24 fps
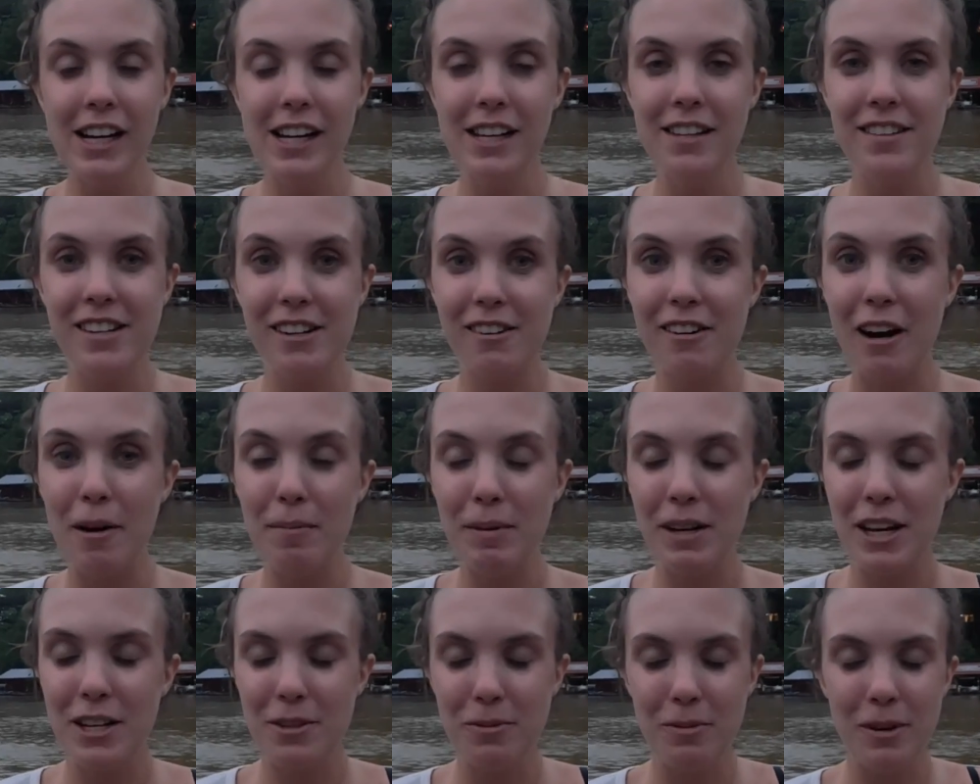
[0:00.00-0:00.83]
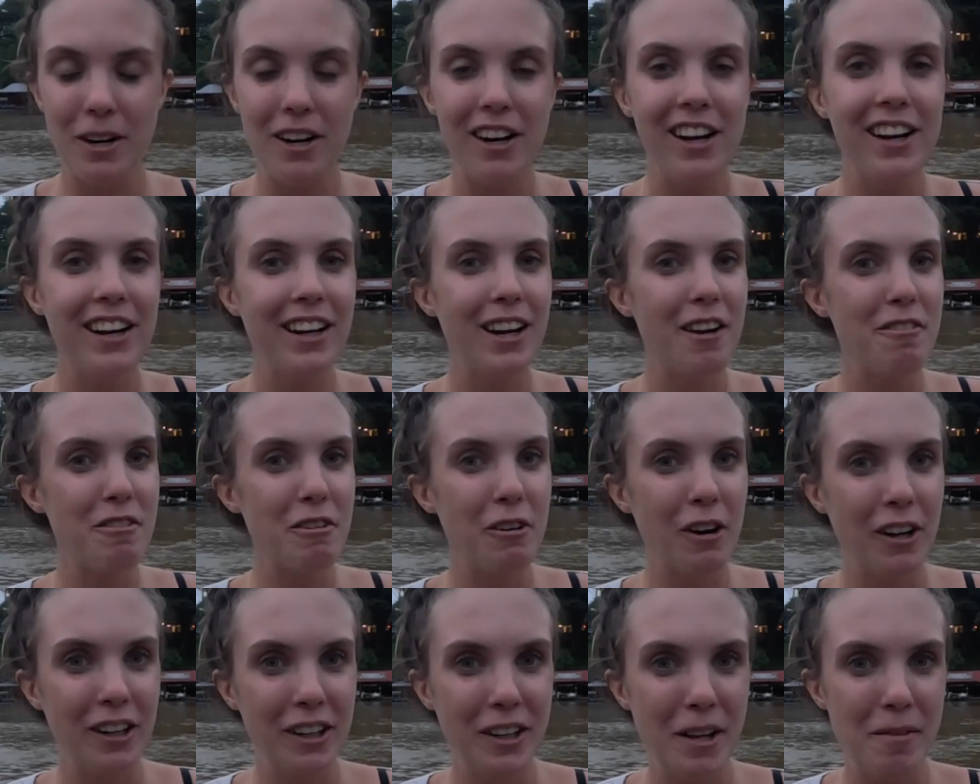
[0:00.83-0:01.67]
Stick around because we are hitting up
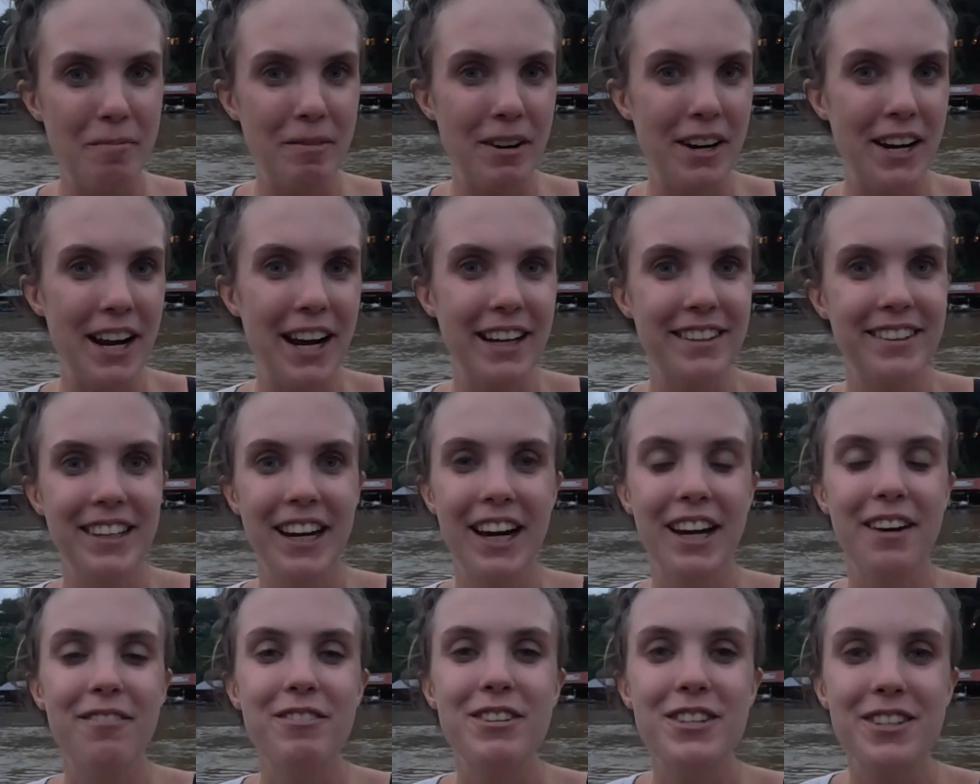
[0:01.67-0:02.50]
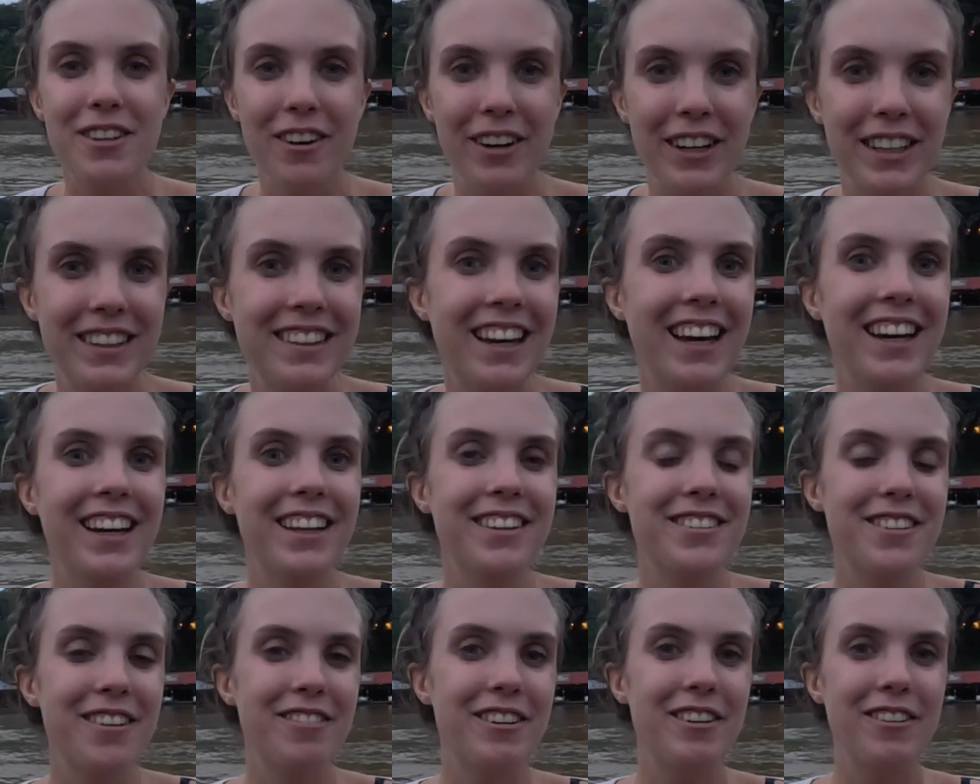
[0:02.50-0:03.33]
Kuala Lumpur next, and I am so excited.
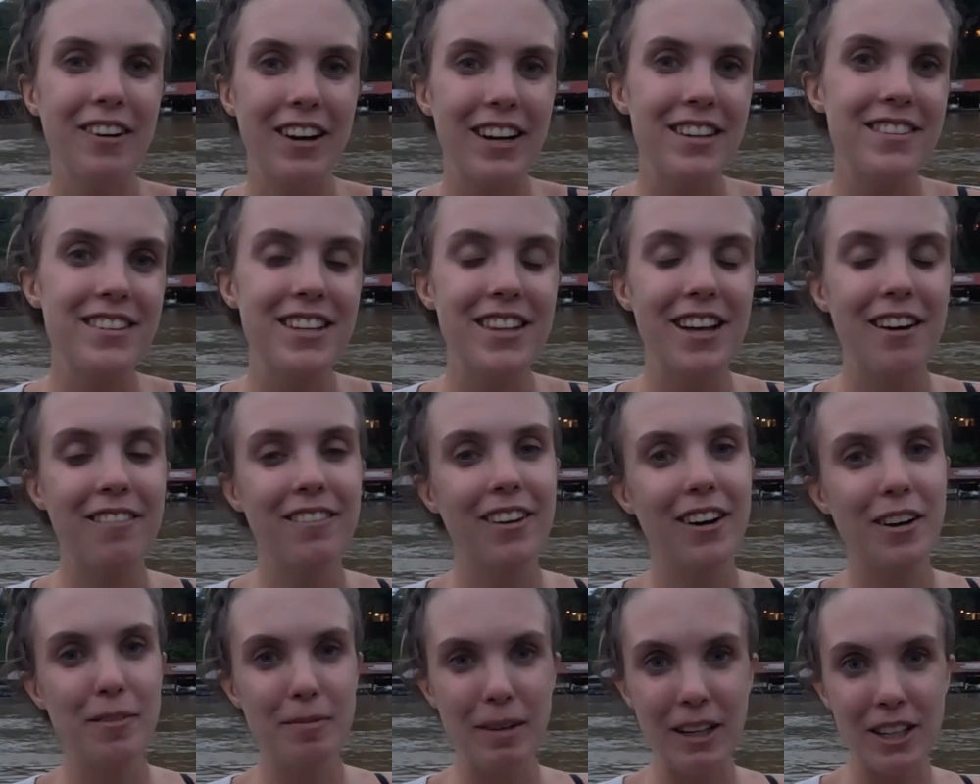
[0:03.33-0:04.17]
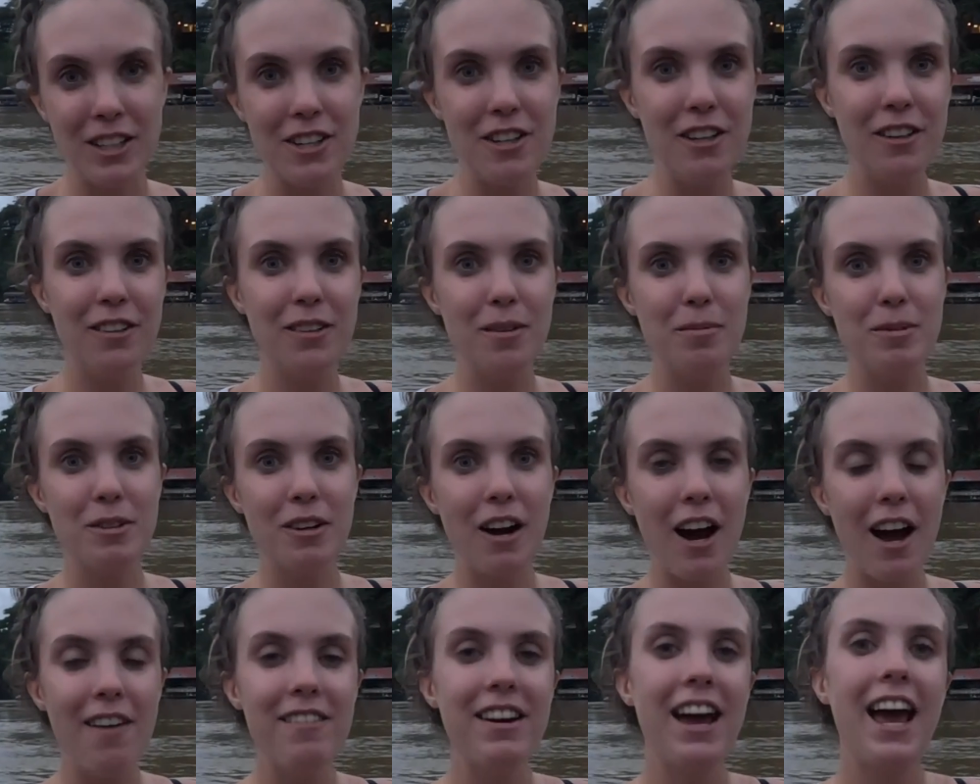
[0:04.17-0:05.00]
So if you want to see that vlog, make sure you
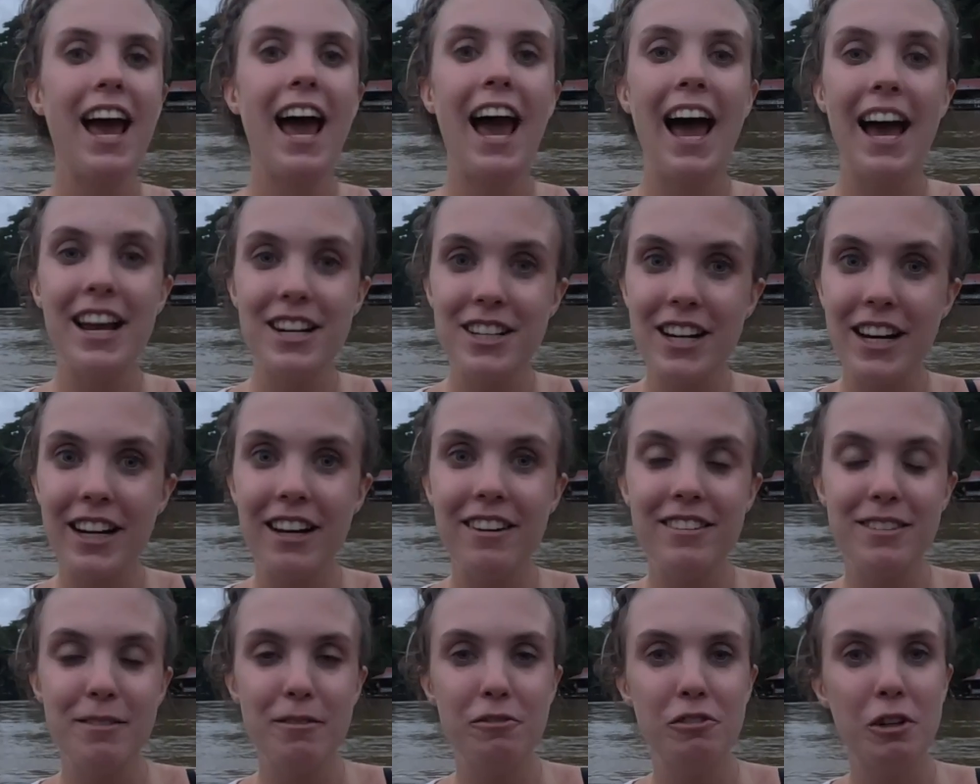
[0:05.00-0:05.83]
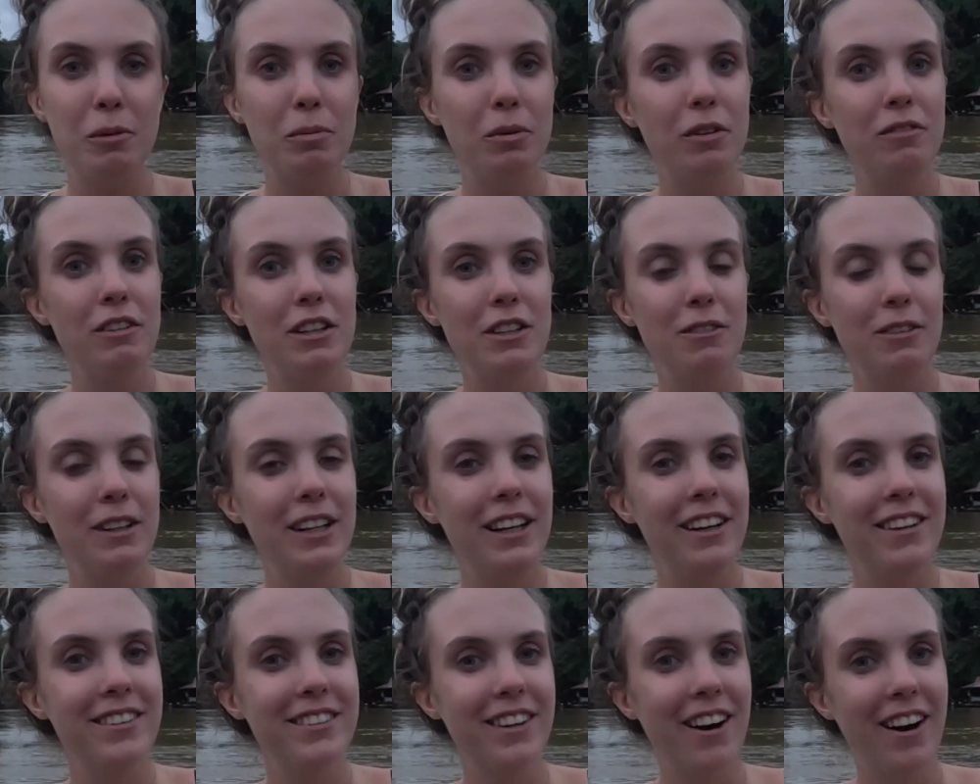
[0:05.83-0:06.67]
subscribe and check out some of our previous
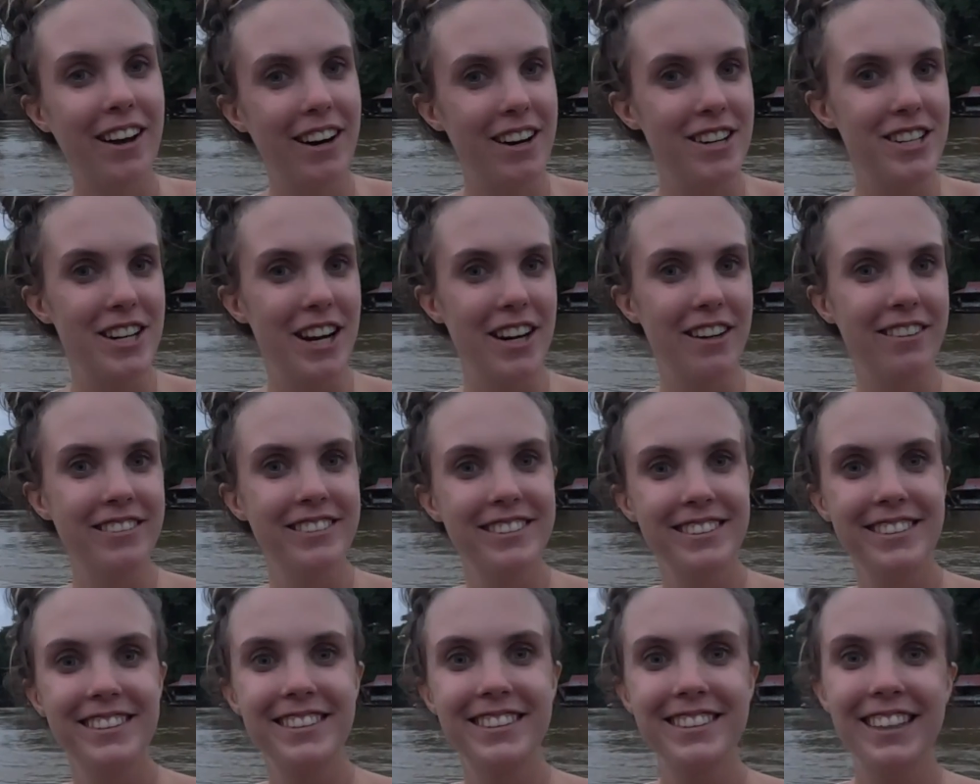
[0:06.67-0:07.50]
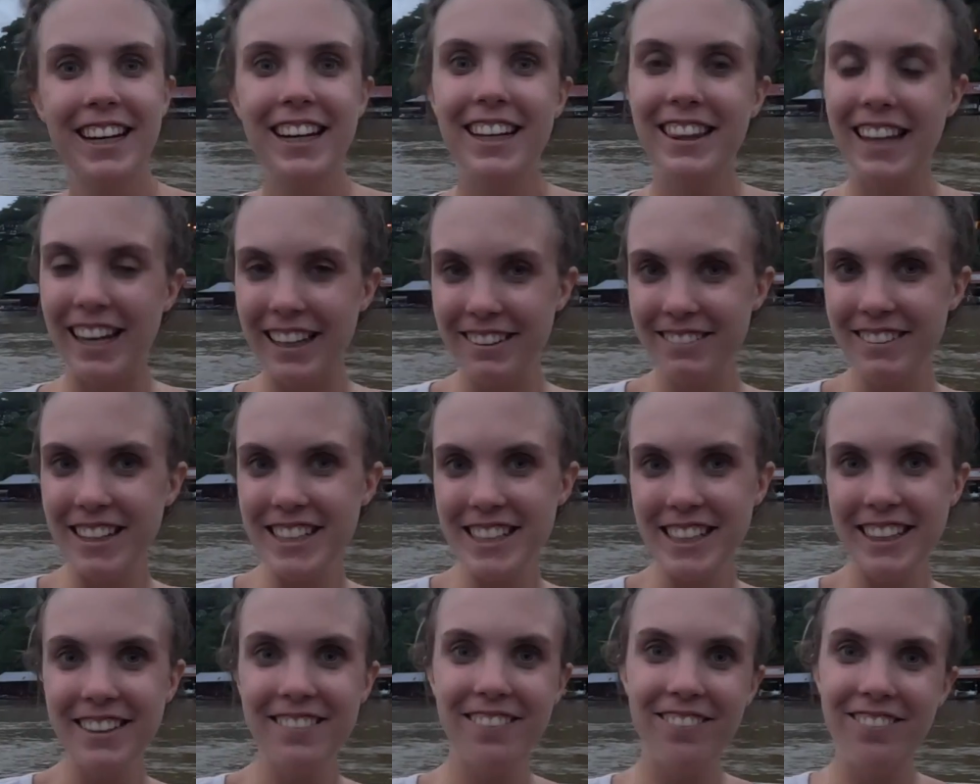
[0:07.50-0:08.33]
videos on our channel. Thanks for
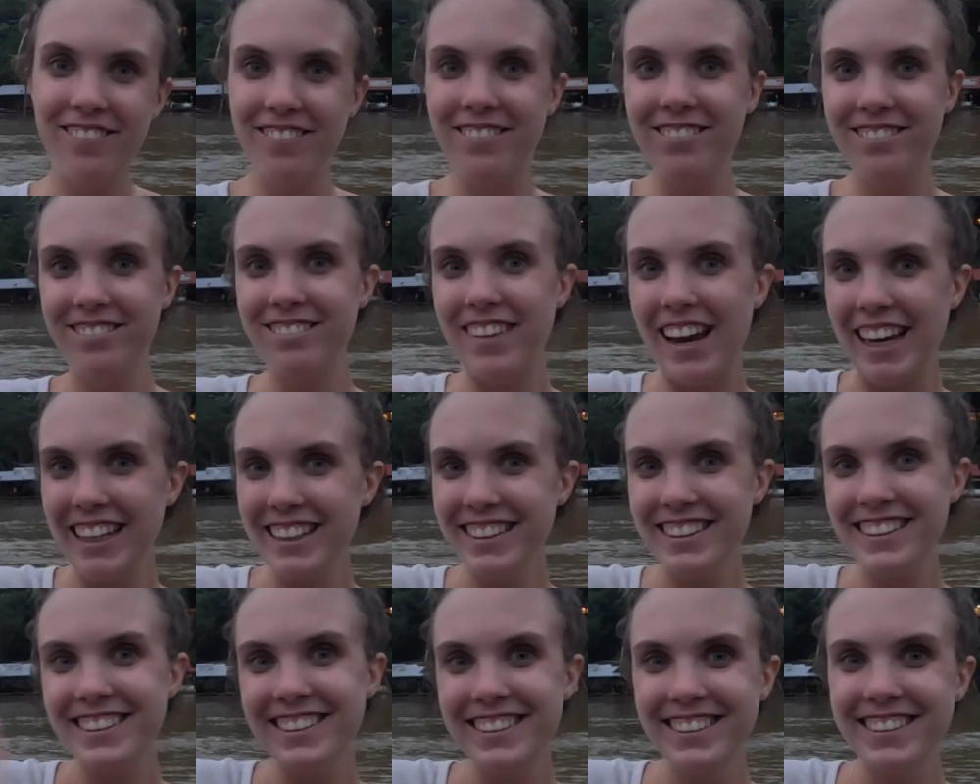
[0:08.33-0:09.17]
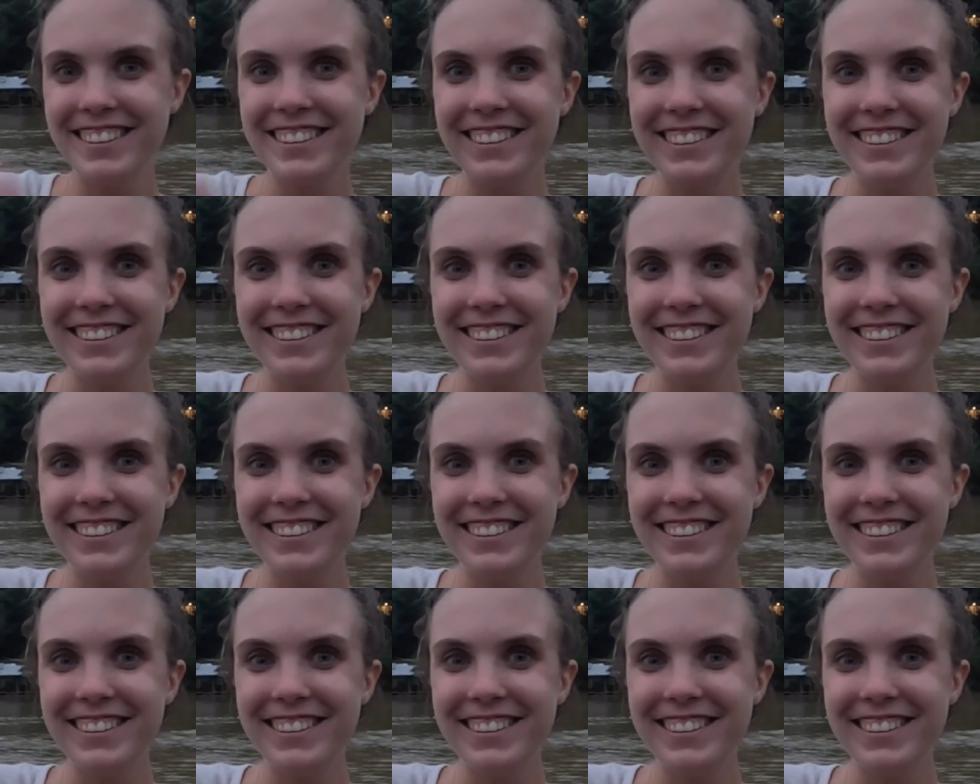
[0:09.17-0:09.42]
watching. Bye.